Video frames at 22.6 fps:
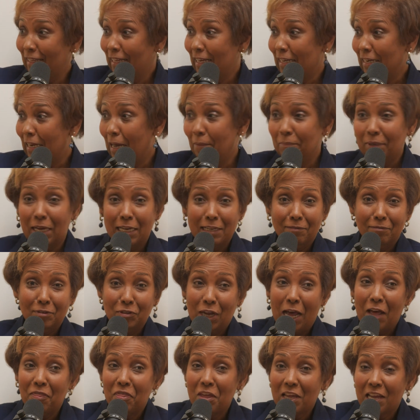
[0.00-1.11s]
And I'm not even,
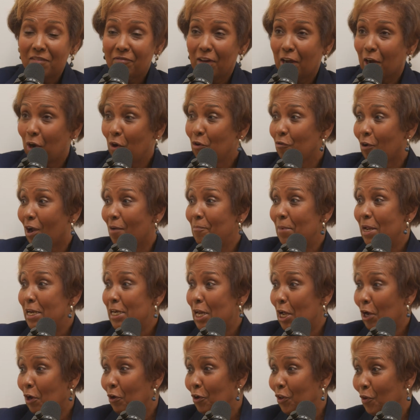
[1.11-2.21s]
I think if I go there, I may
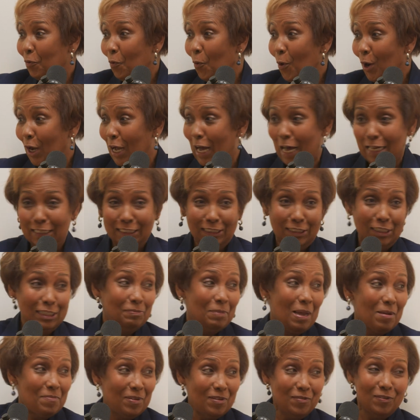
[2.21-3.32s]
not go to the war college. This
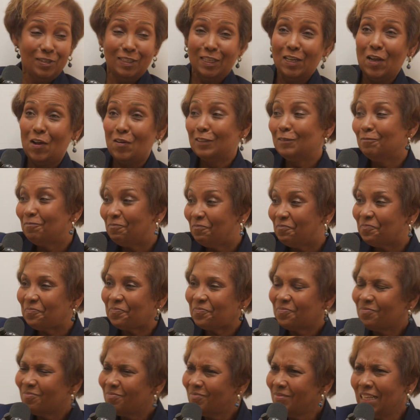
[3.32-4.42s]
may be really
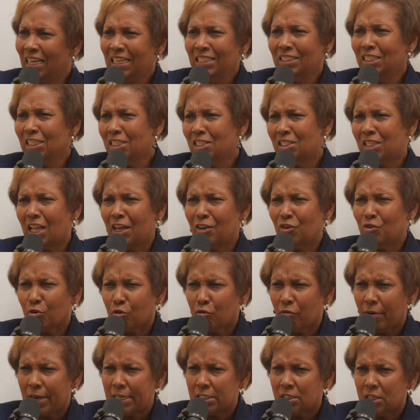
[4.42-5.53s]
And Dick's like, "You're
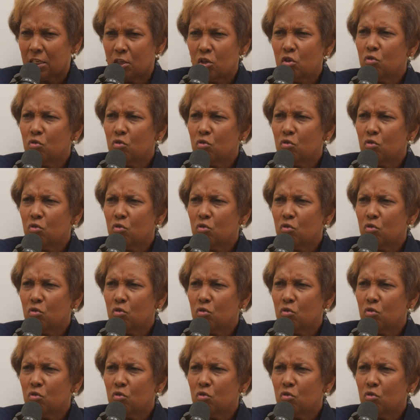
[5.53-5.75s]
crazy.